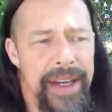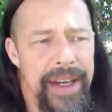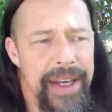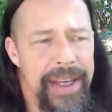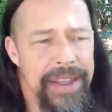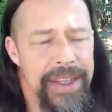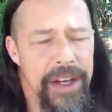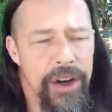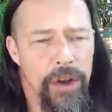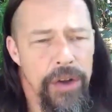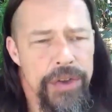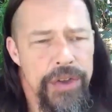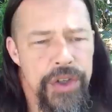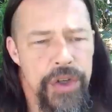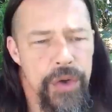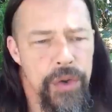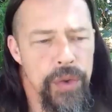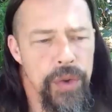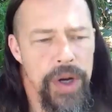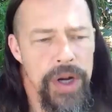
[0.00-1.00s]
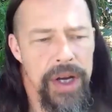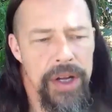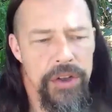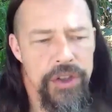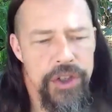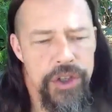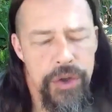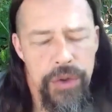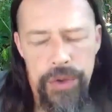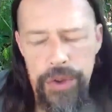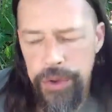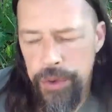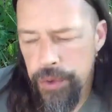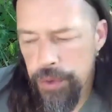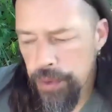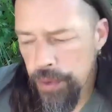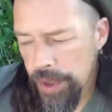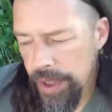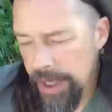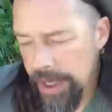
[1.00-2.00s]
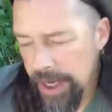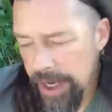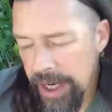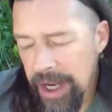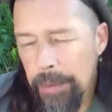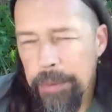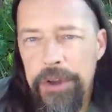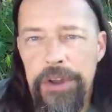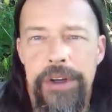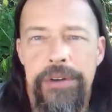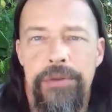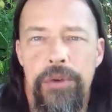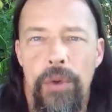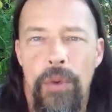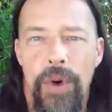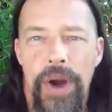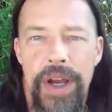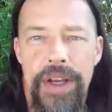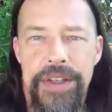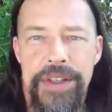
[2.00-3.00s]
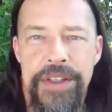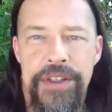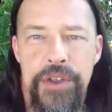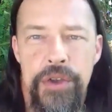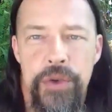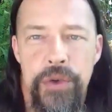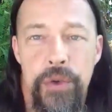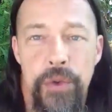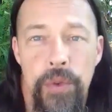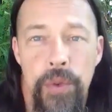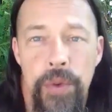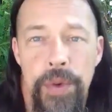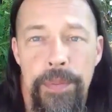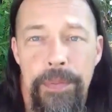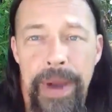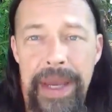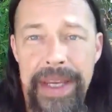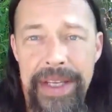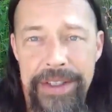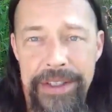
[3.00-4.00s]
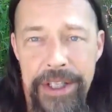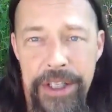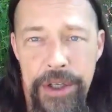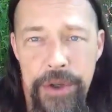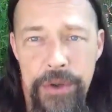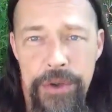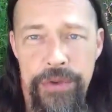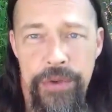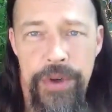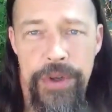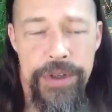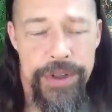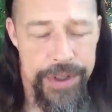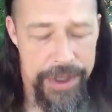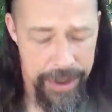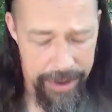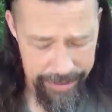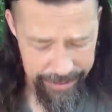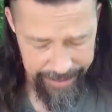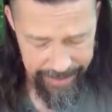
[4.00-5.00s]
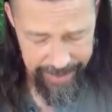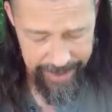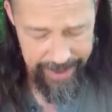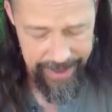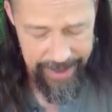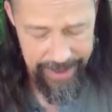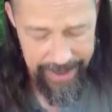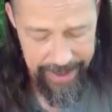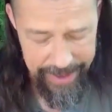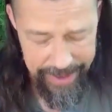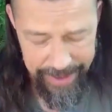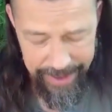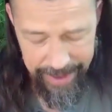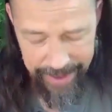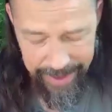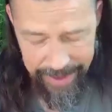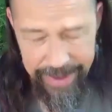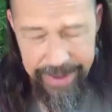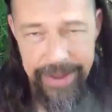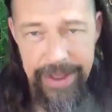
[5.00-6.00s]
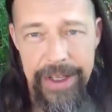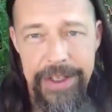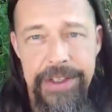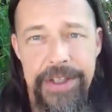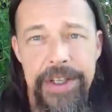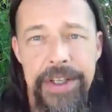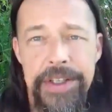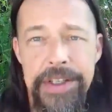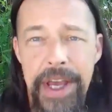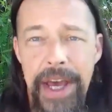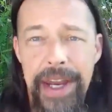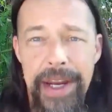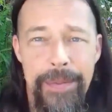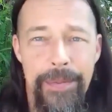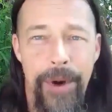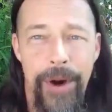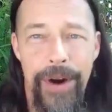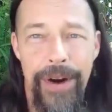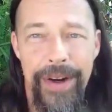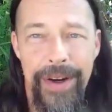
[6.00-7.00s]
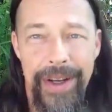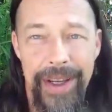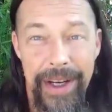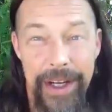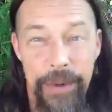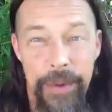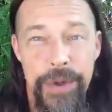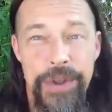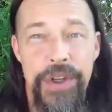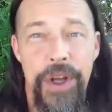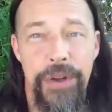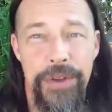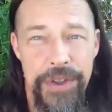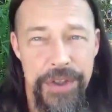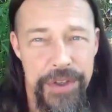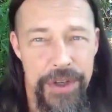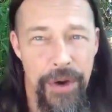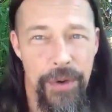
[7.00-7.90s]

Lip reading: And then also I'll show you a couple of different ways to make it to use for yourself, and that's the exciting part. Getting results is